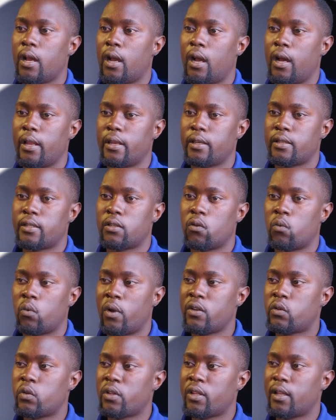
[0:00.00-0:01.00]
And
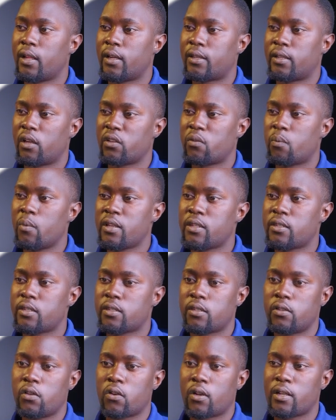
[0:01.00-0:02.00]
right within
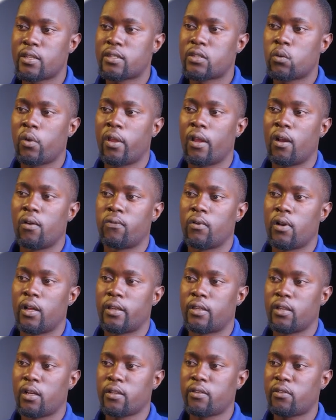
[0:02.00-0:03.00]
attachments, you can see we have
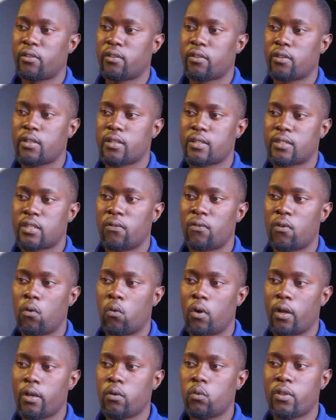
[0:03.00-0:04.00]
attached server
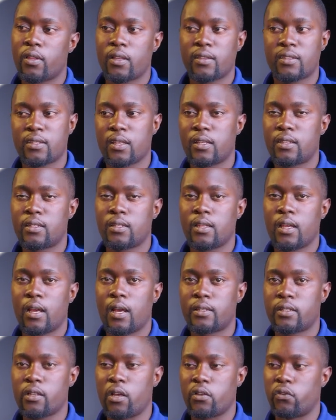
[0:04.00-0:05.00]
one with a stat
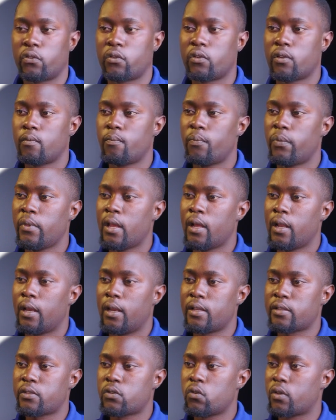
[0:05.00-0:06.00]
attached.
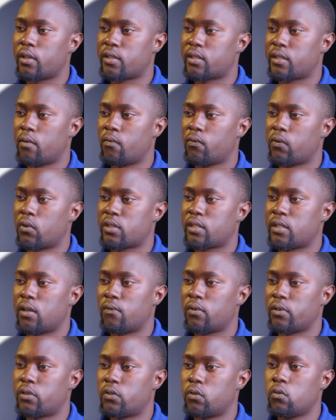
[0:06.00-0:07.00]
Let's do the same for
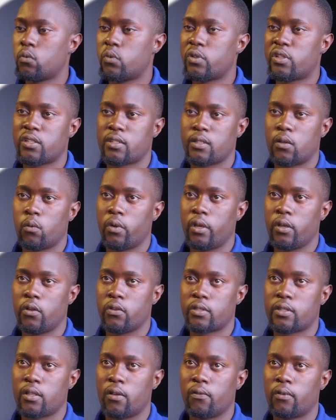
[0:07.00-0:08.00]
server two, which is the
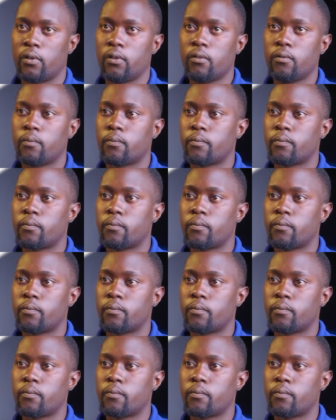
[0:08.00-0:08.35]
Windows server.